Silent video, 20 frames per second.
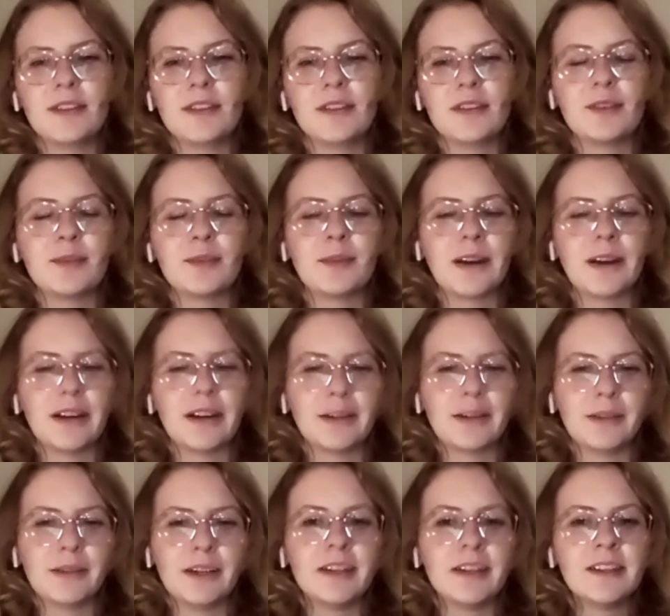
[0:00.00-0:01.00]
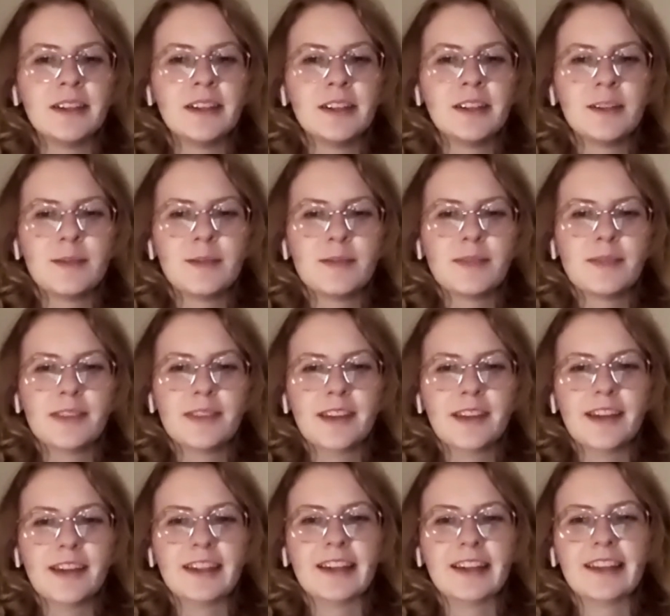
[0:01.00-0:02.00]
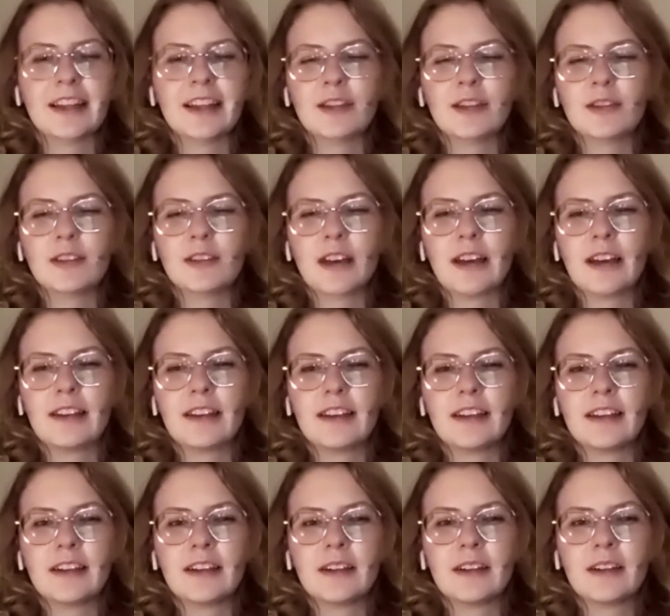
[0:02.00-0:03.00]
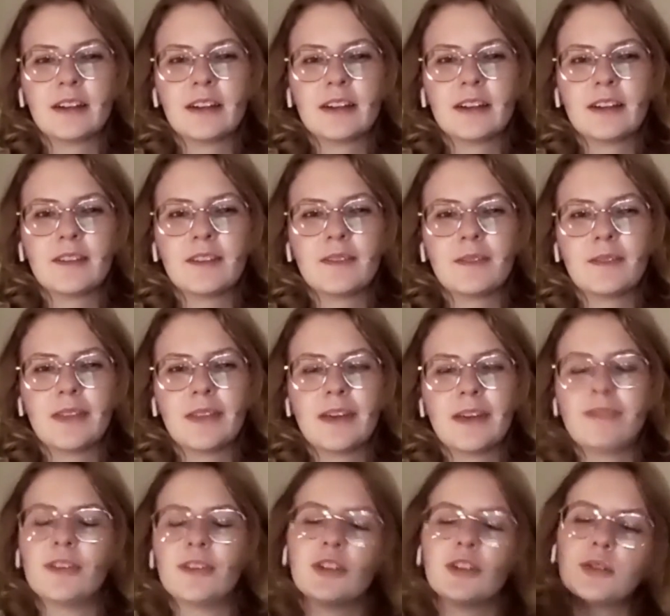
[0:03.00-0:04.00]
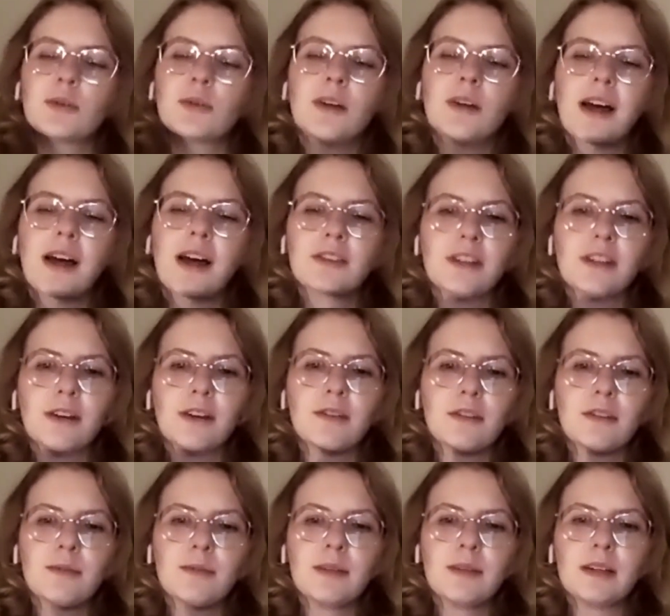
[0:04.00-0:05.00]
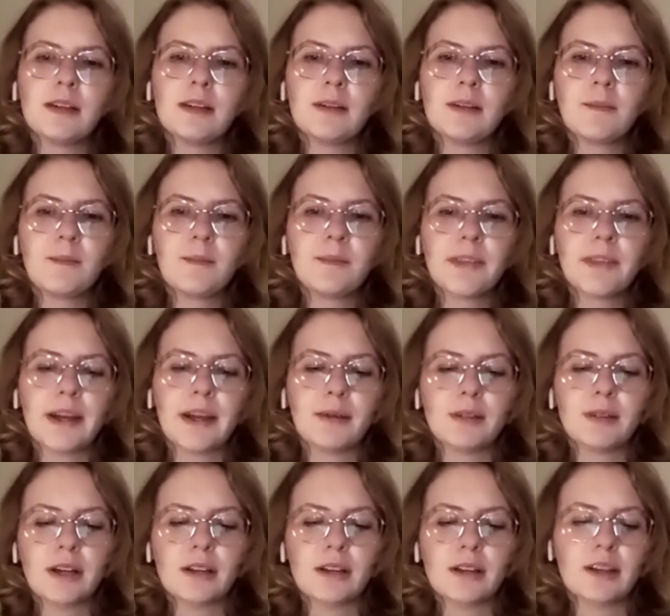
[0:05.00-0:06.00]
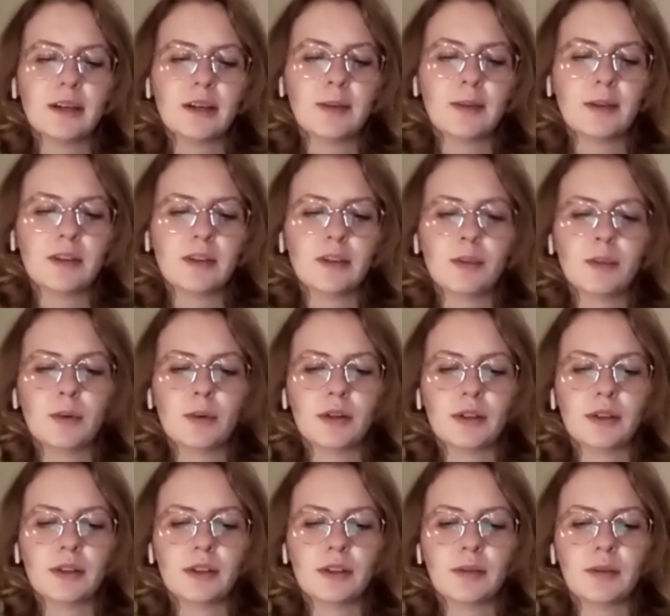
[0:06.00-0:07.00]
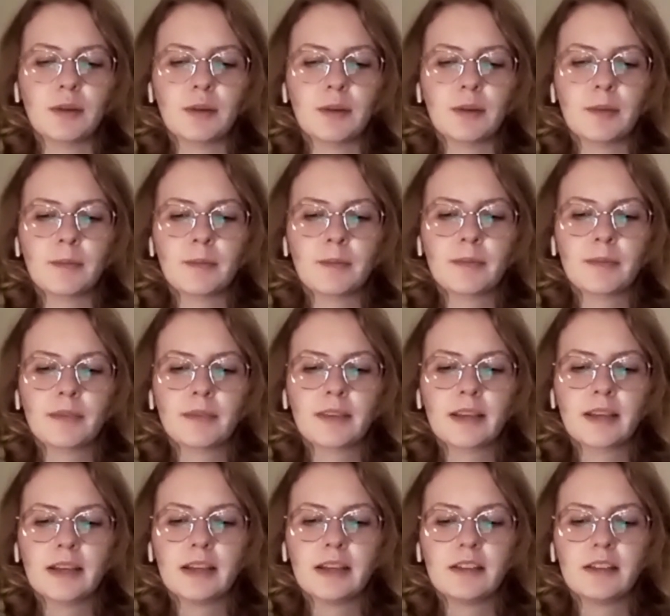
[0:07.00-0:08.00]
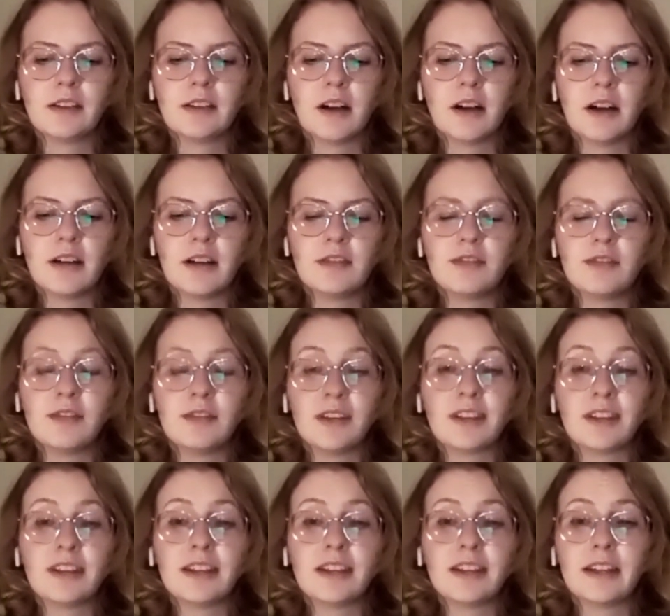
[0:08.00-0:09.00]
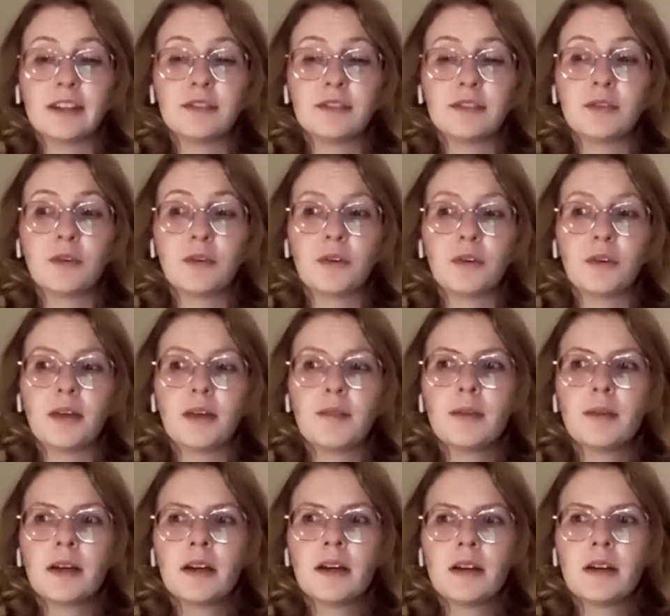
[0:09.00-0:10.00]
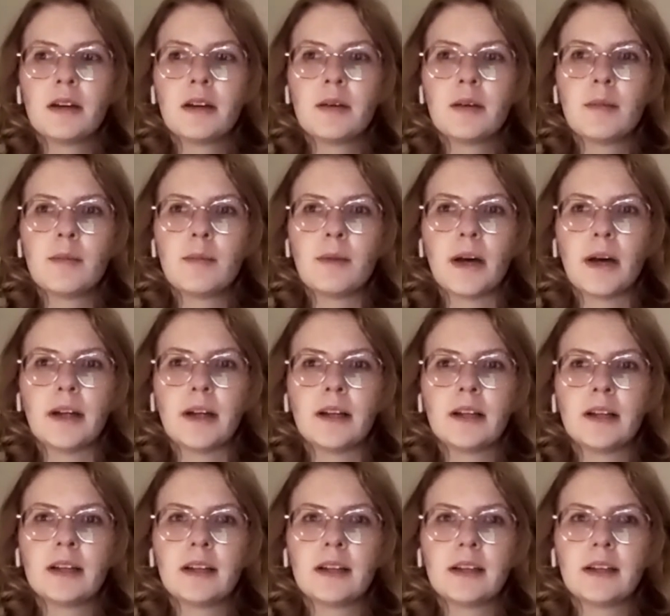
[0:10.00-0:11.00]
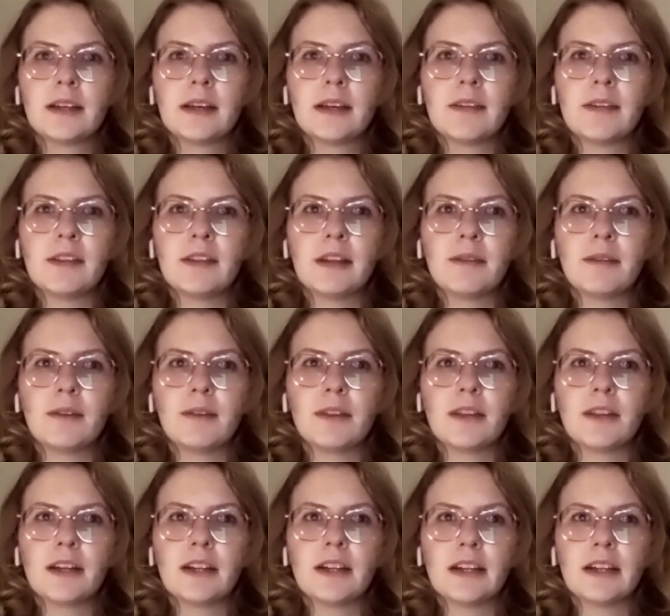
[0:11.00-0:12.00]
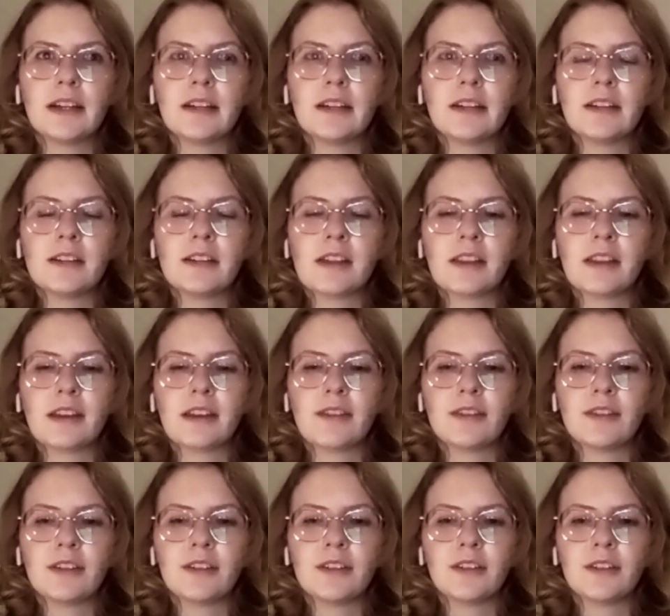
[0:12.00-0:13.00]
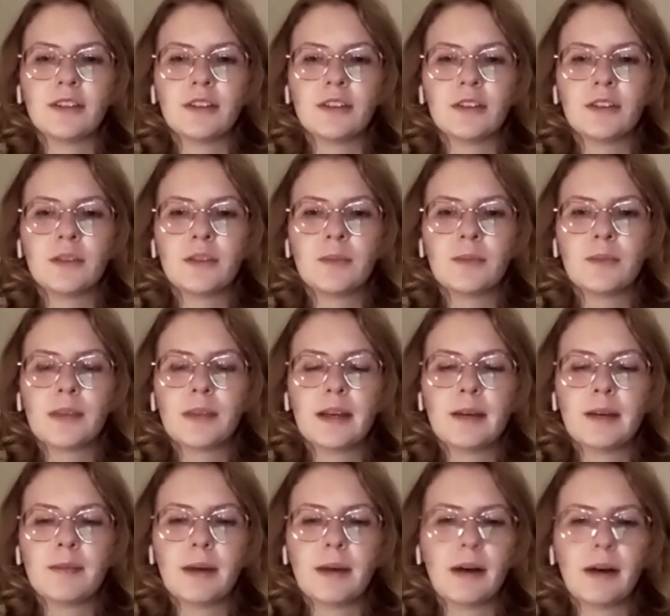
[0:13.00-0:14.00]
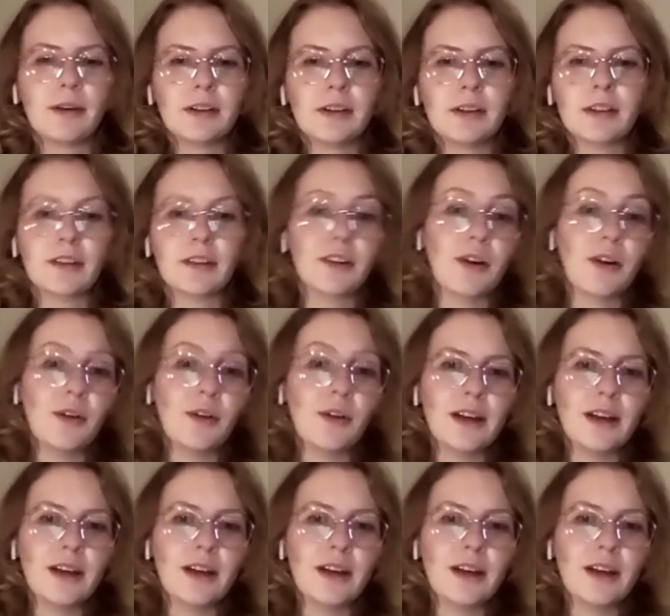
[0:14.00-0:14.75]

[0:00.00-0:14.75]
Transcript: someone behind me and like that's i think that visual has stuck with me like when i think about supporting someone it's not fixing it for them but giving them what they need so that they feel empowered in their own